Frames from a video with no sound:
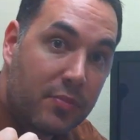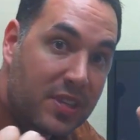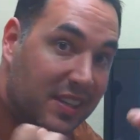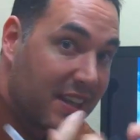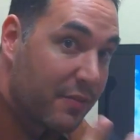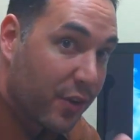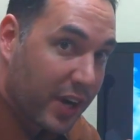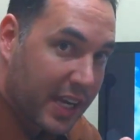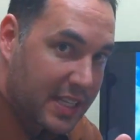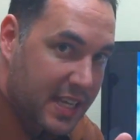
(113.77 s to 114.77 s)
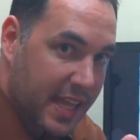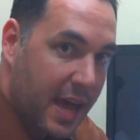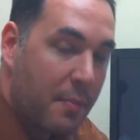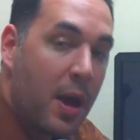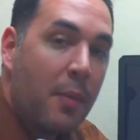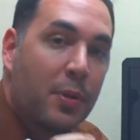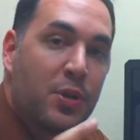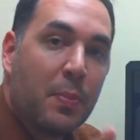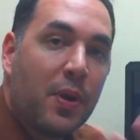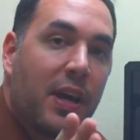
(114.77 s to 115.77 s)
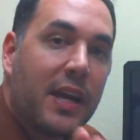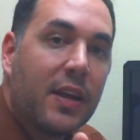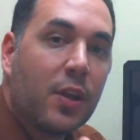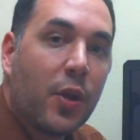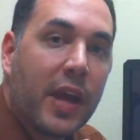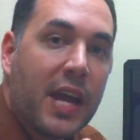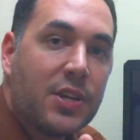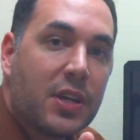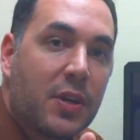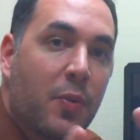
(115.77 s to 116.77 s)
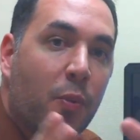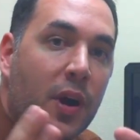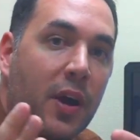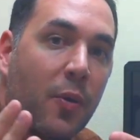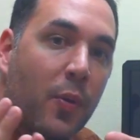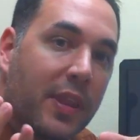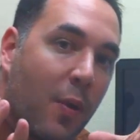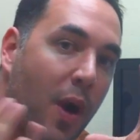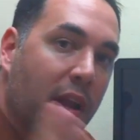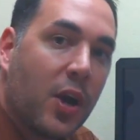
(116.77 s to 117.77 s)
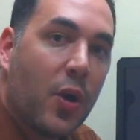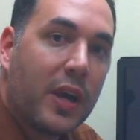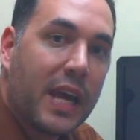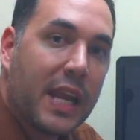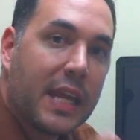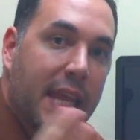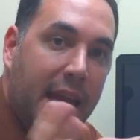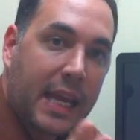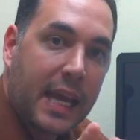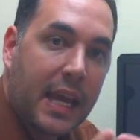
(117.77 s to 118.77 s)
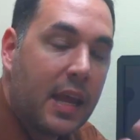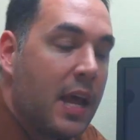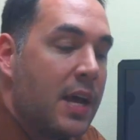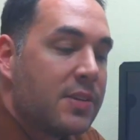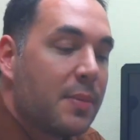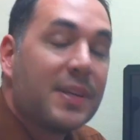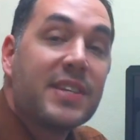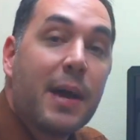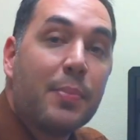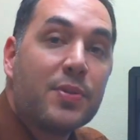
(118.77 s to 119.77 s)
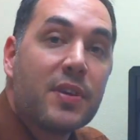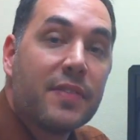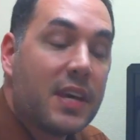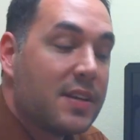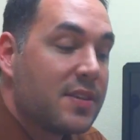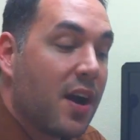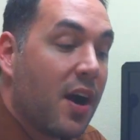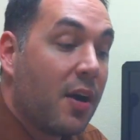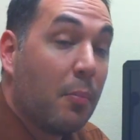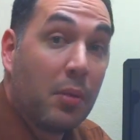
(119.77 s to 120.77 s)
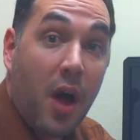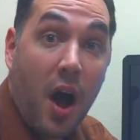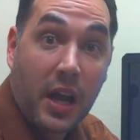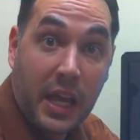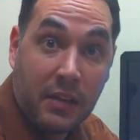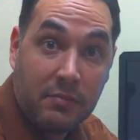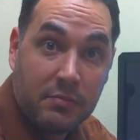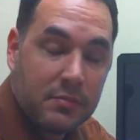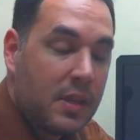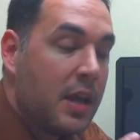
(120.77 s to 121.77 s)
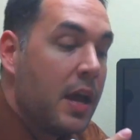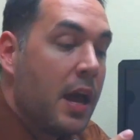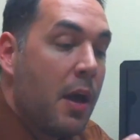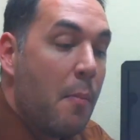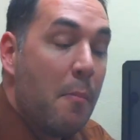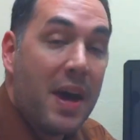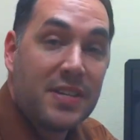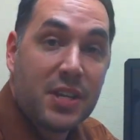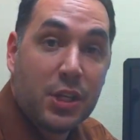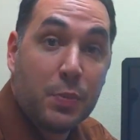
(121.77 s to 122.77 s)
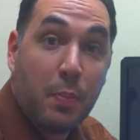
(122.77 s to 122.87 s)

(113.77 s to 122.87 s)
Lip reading: delivering it to them, but you're putting it in a location where when they want to go and get it, they can get it. Some examples of this are blogging, message